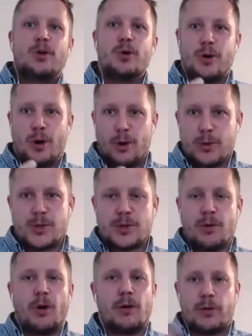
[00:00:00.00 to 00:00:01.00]
knows
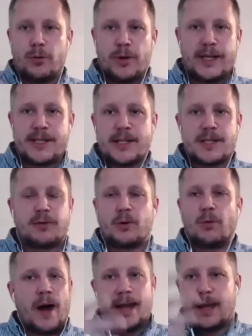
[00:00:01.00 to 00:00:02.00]
all the reasons for
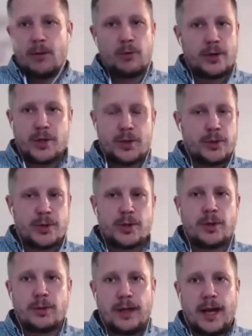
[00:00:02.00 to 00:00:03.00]
why he would choose to
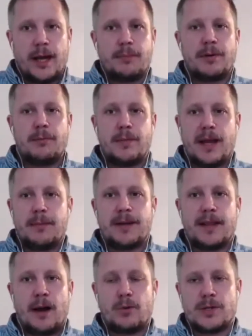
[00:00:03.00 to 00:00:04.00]
do that? But maybe
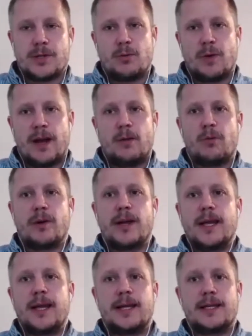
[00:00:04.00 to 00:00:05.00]
that was a way where
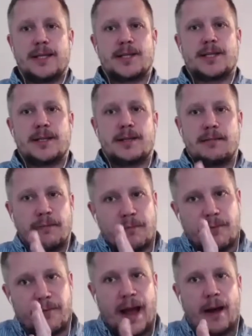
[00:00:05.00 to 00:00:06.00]
he just
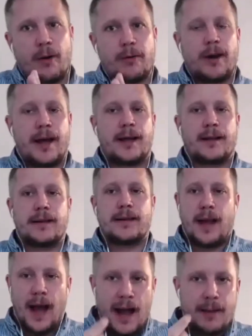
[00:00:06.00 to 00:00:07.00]
found, like,
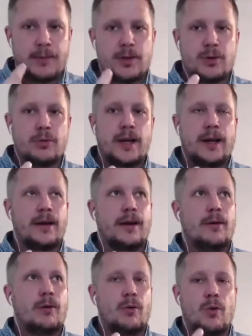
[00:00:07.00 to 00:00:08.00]
I'm
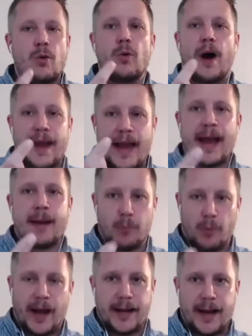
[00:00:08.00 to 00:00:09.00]
doing who I am
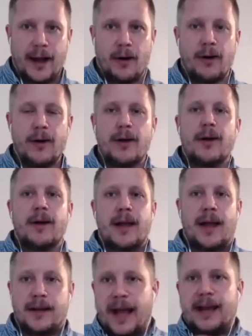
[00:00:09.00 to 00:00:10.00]
right now.
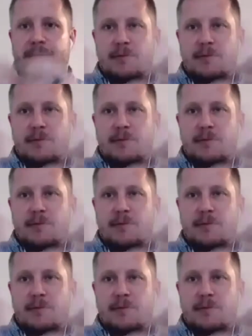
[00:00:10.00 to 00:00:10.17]
And that